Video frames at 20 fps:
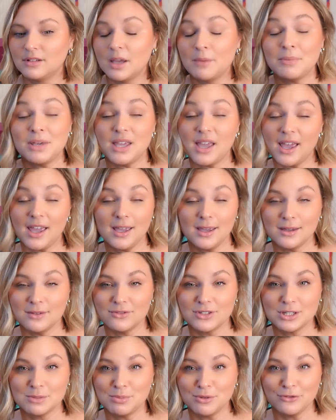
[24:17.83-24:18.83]

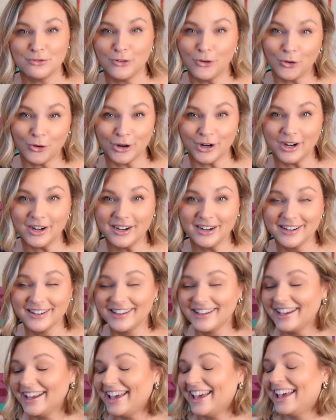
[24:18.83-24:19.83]
behaved before.
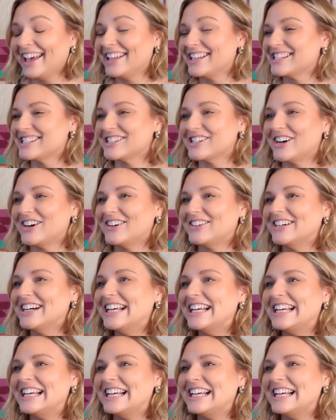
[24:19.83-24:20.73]
And so,